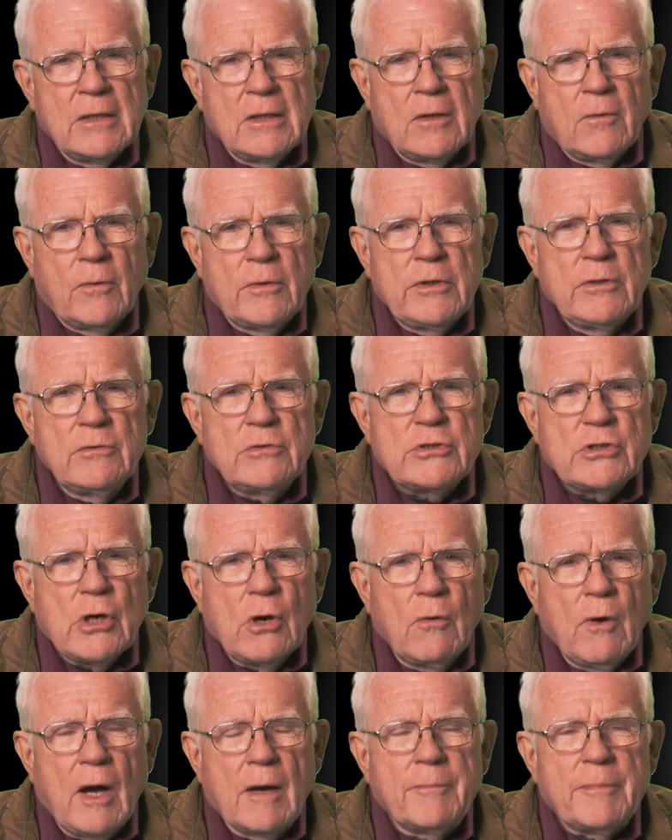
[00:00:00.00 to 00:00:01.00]
When you
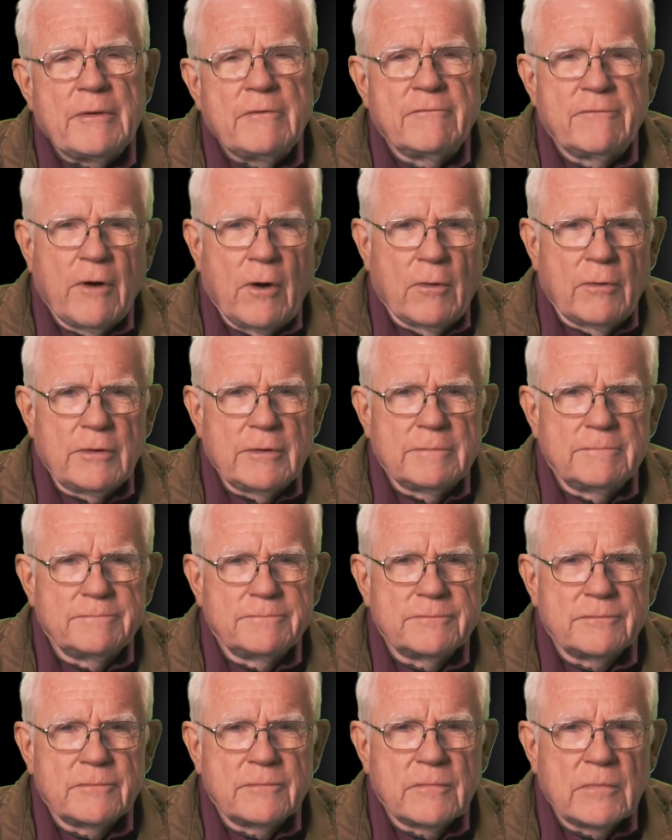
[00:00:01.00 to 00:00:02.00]
show up and vote,
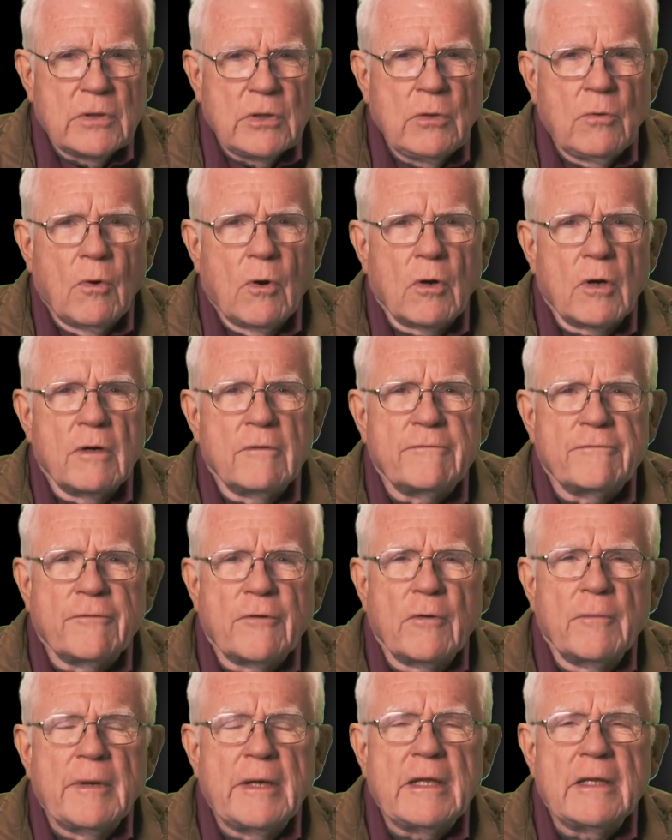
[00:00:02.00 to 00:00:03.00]
you are
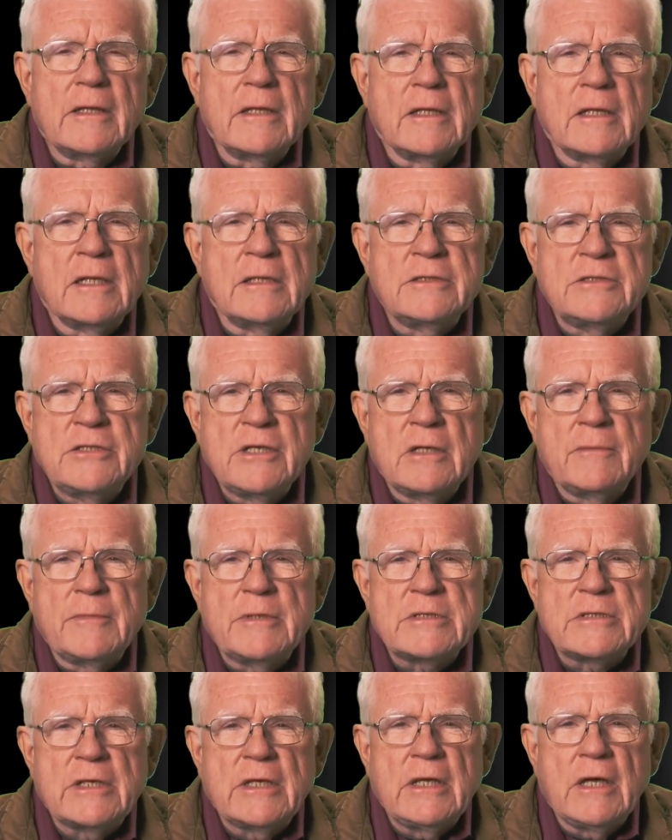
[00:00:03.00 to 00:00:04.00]
affirming the
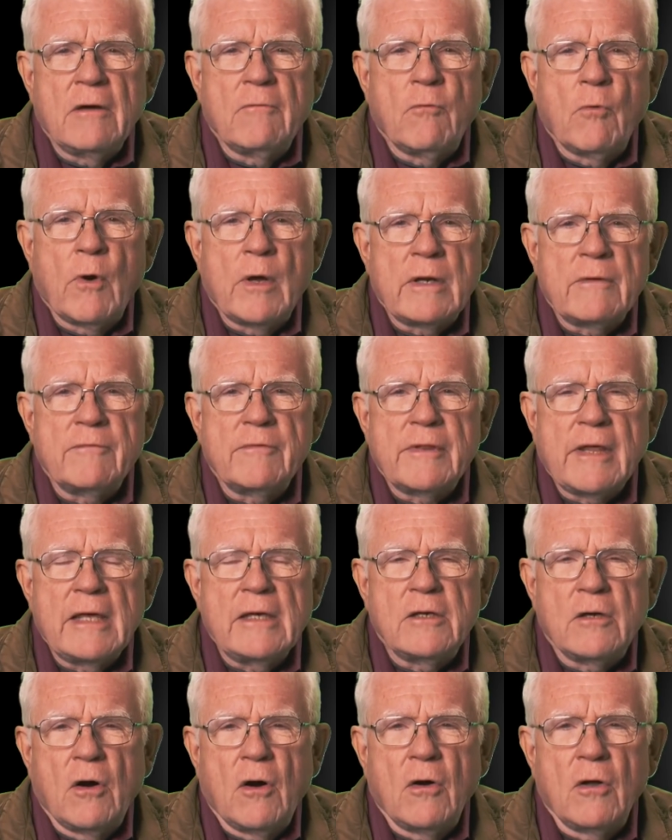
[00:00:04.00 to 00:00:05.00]
legitimacy of whatever they
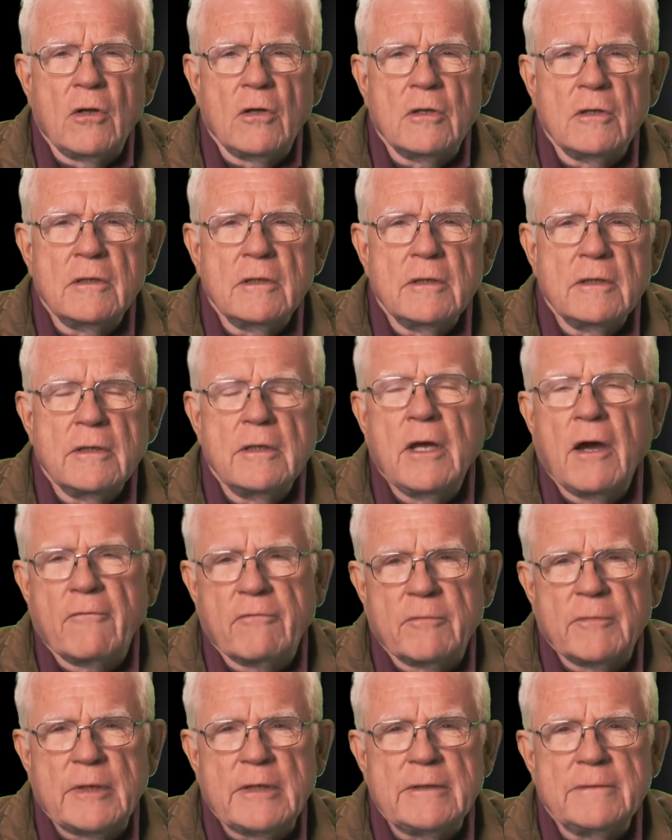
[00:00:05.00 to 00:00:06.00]
call
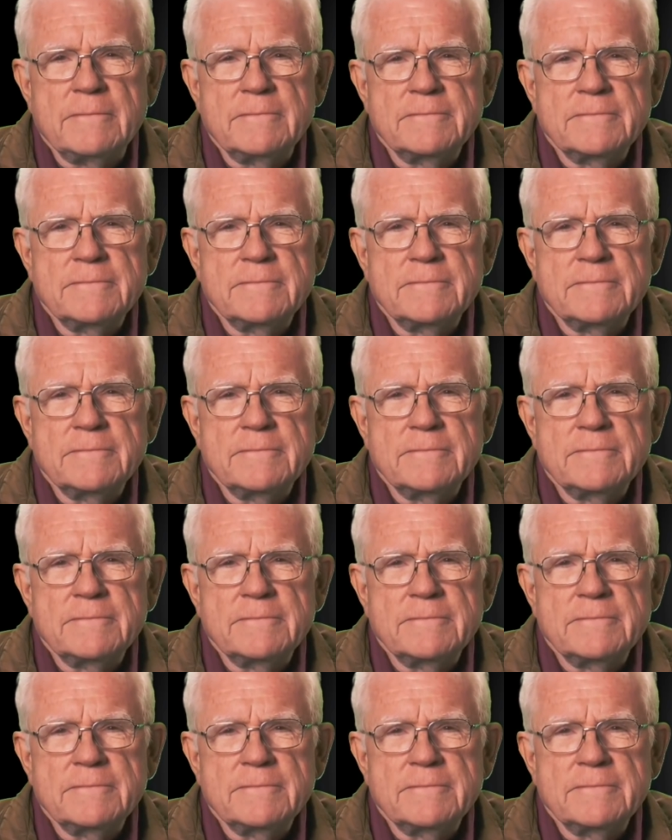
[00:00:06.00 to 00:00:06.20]
government.